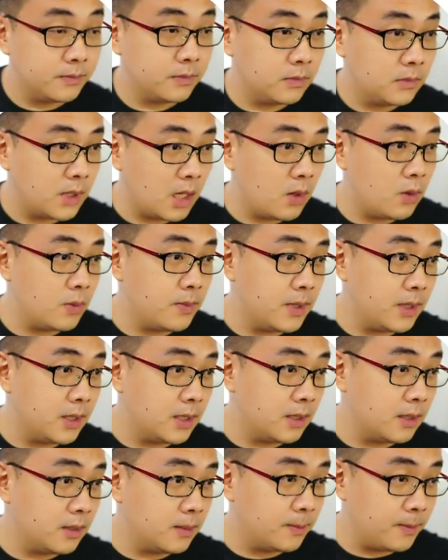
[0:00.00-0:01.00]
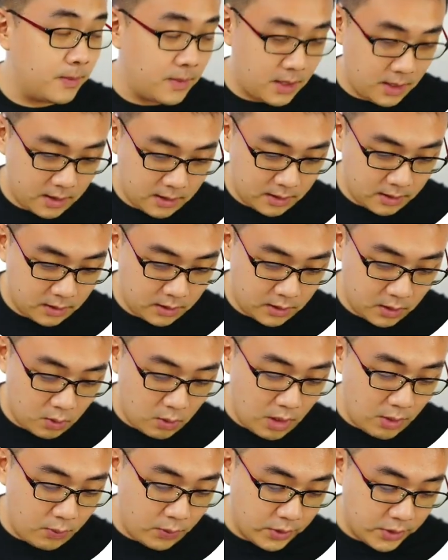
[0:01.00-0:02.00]
That will be the
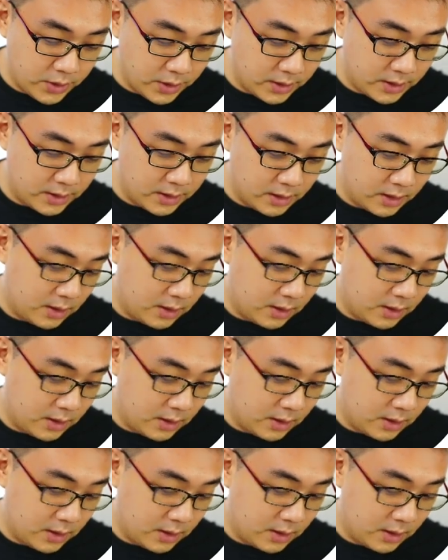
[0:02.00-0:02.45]
one which is